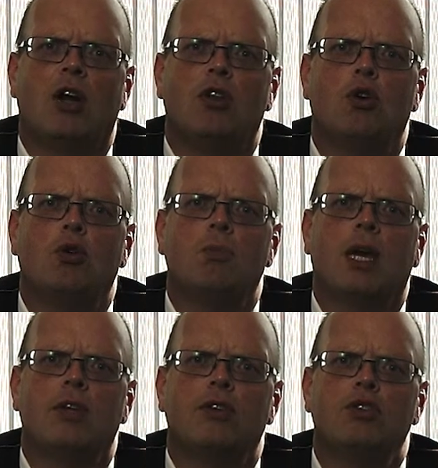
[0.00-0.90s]
are the
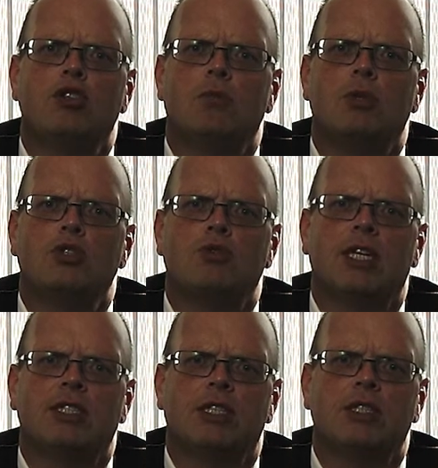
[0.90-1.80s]
homeland to numerous
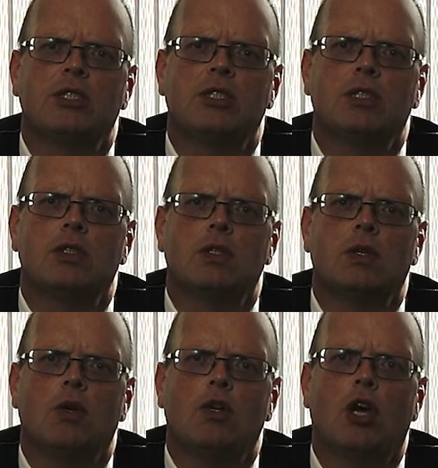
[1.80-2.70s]
residents
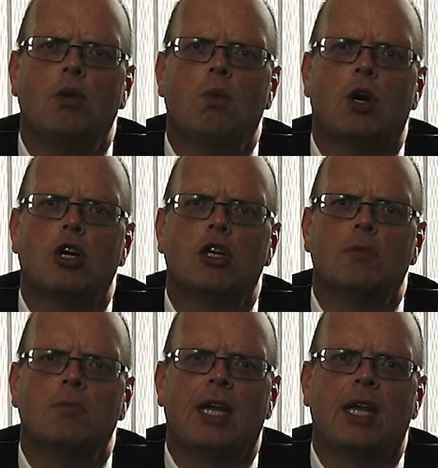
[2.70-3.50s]
who now work,